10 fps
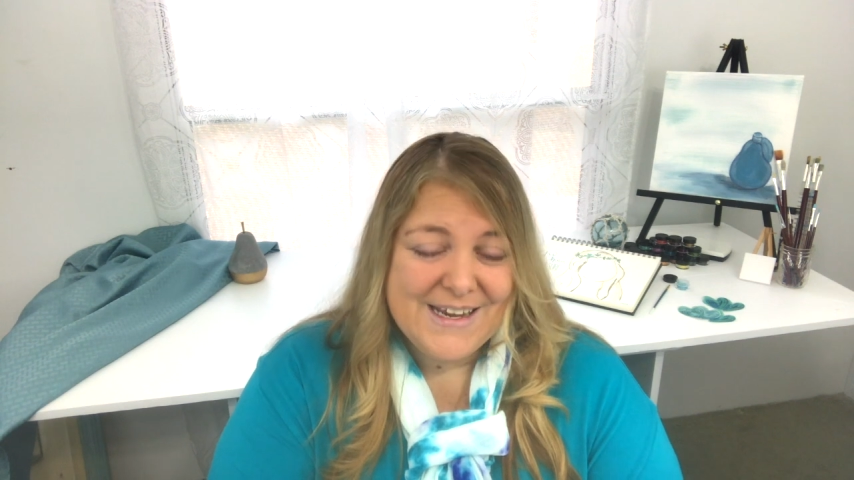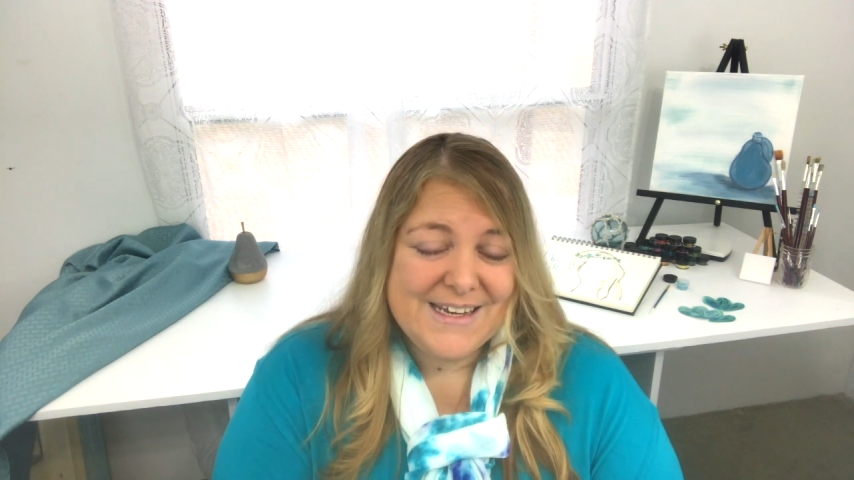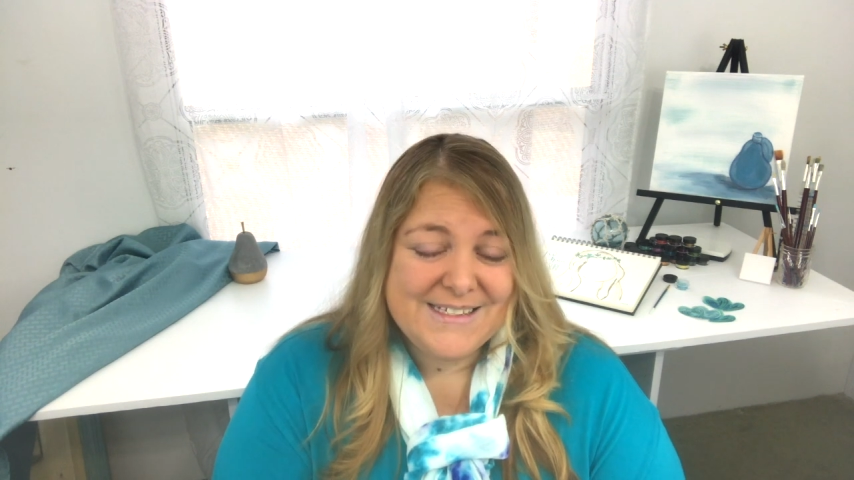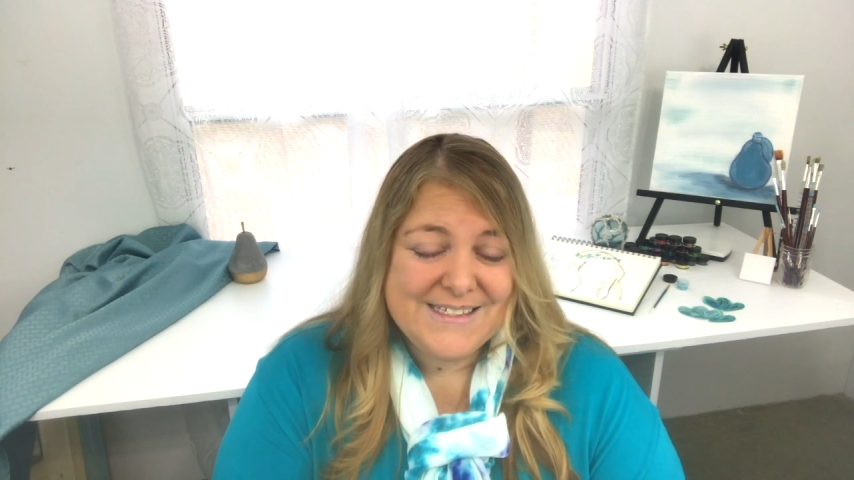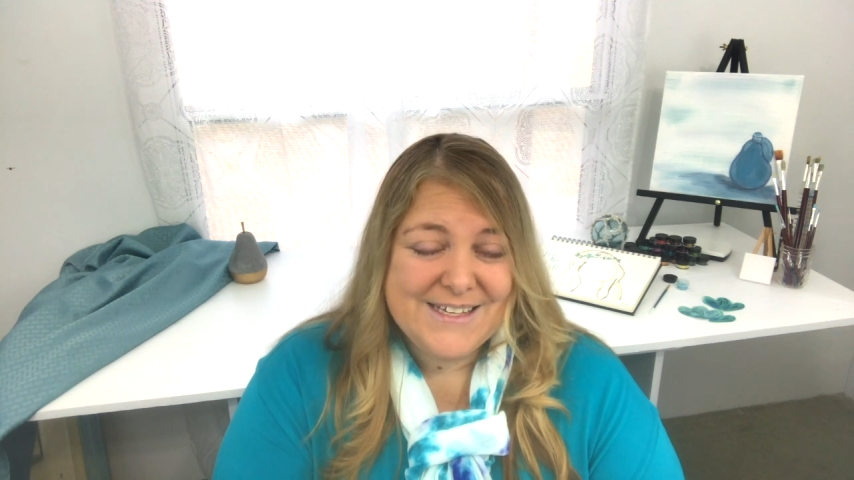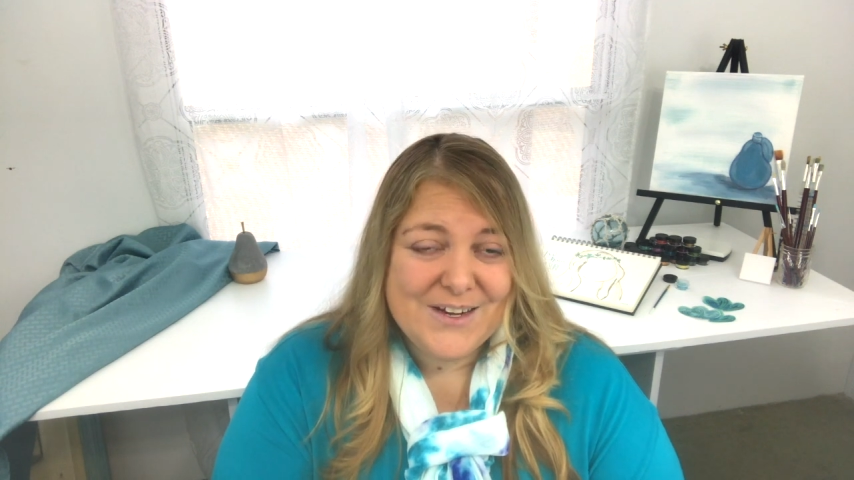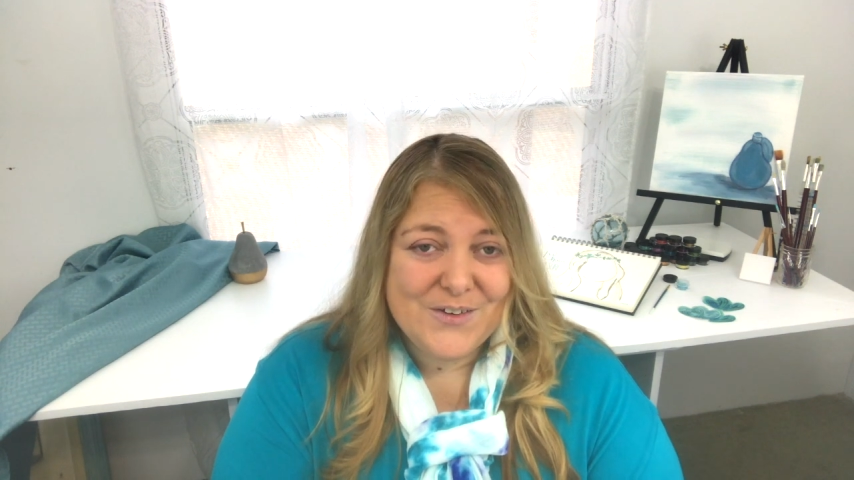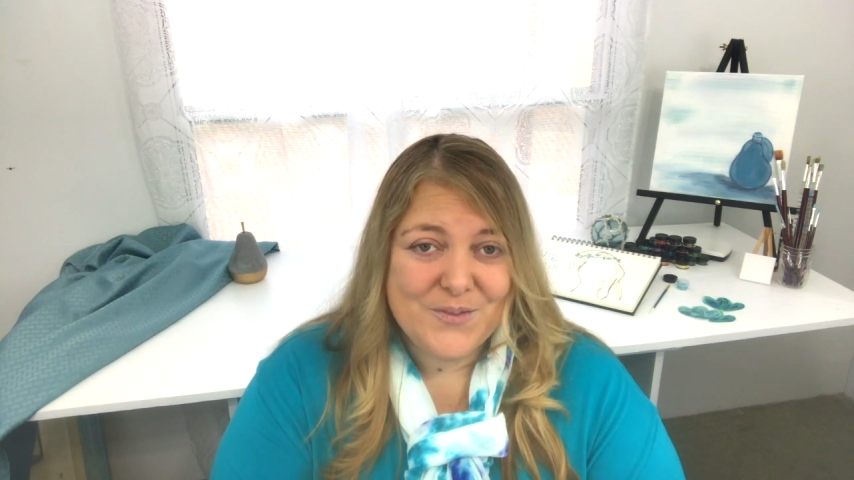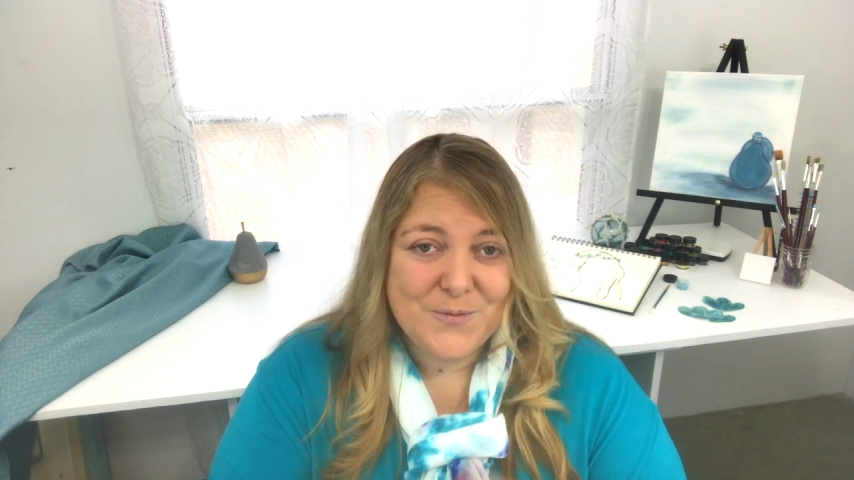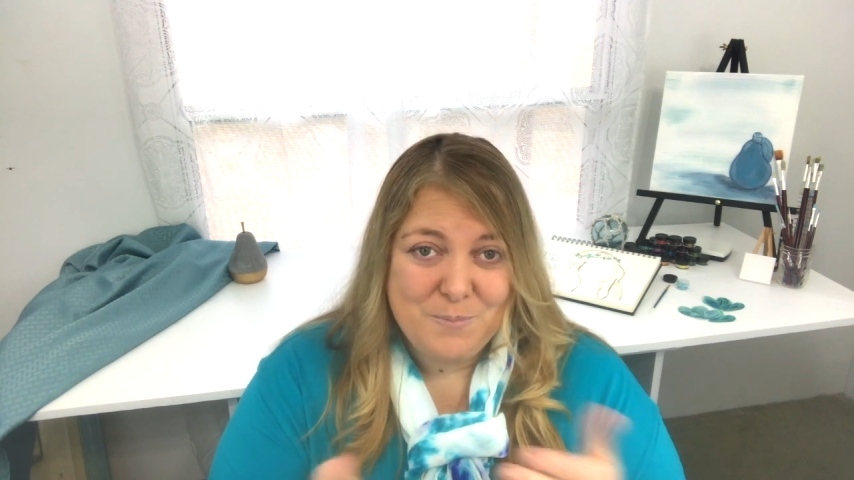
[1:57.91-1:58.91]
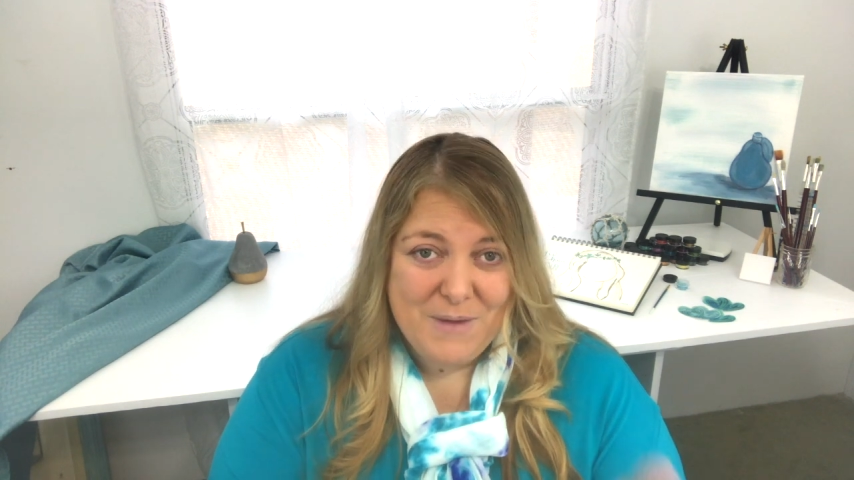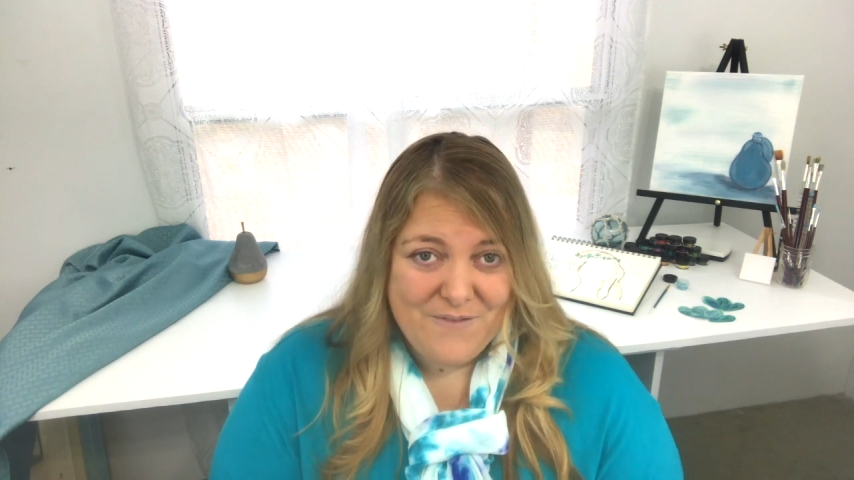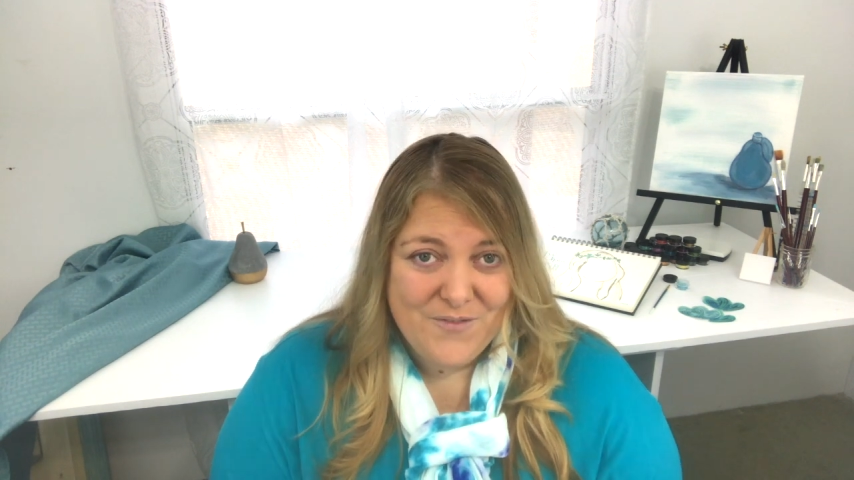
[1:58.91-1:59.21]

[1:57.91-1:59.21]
And so, my